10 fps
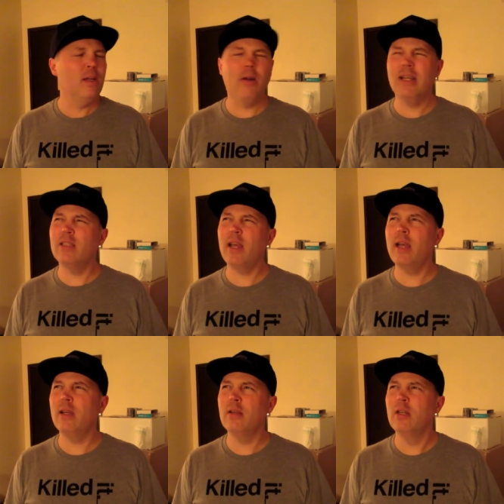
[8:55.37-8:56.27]
No, that's
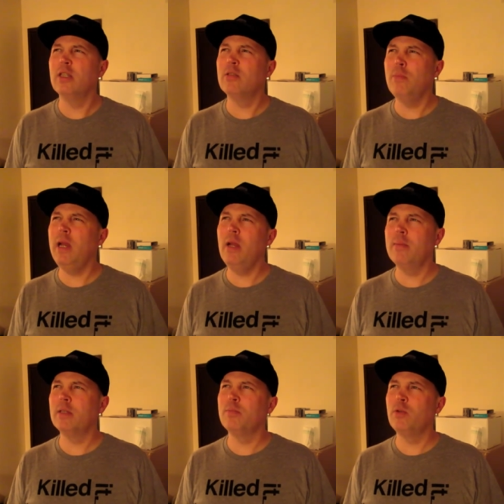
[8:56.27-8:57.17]
like,
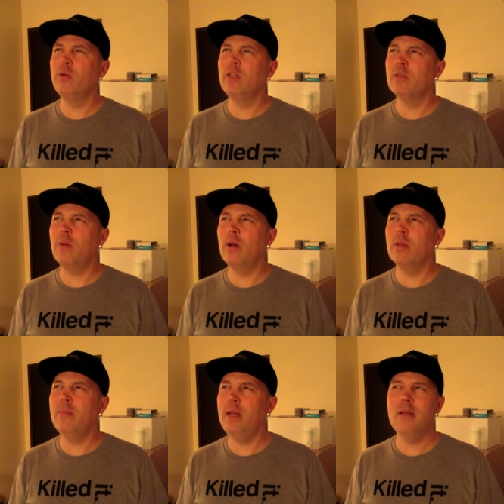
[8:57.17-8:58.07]
medium is between small
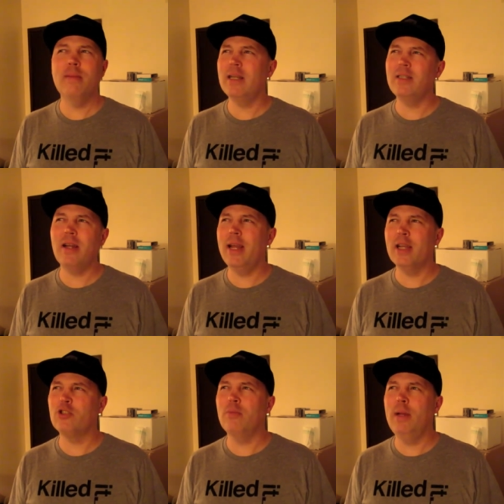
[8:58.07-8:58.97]
and medium. That's not
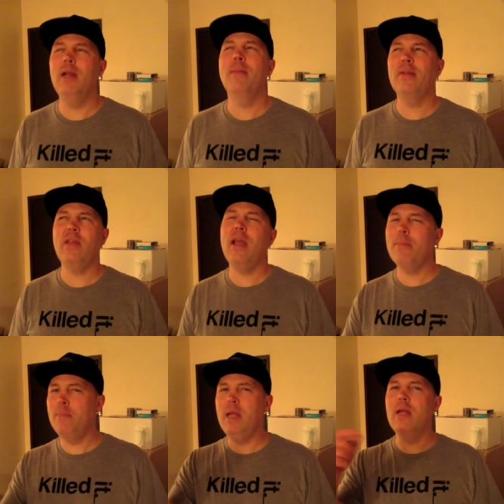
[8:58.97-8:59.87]
extra medium. I
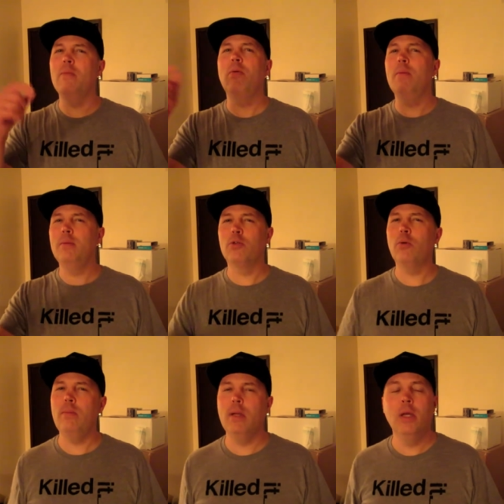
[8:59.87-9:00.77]
think medium will be
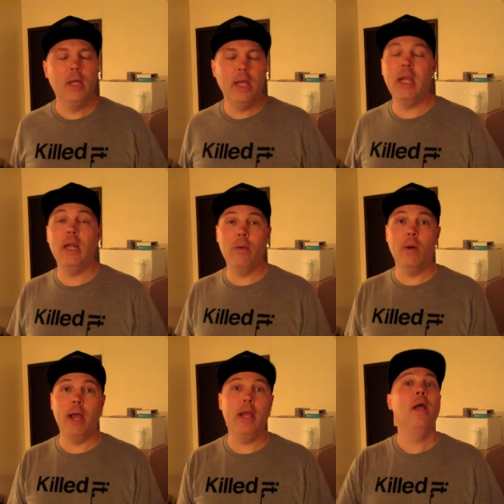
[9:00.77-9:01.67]
between, me
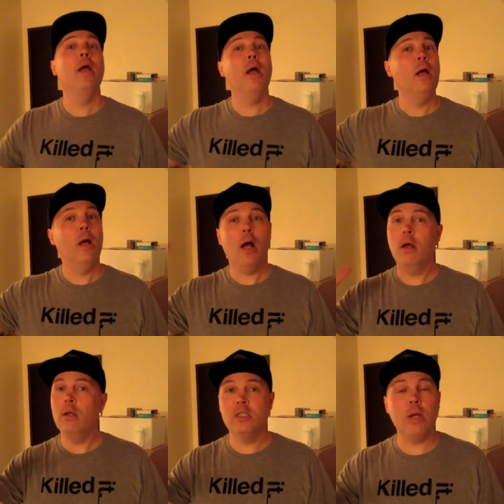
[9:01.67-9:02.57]
anyway,
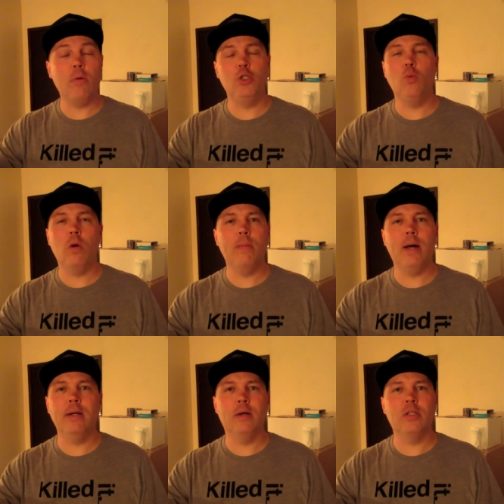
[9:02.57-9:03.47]
say what you want
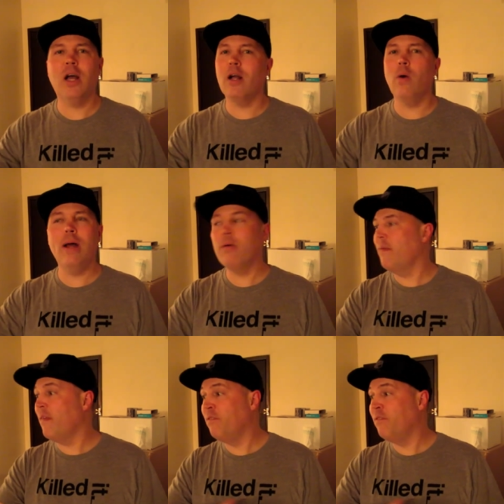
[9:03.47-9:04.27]
about Del Taco. I don't give a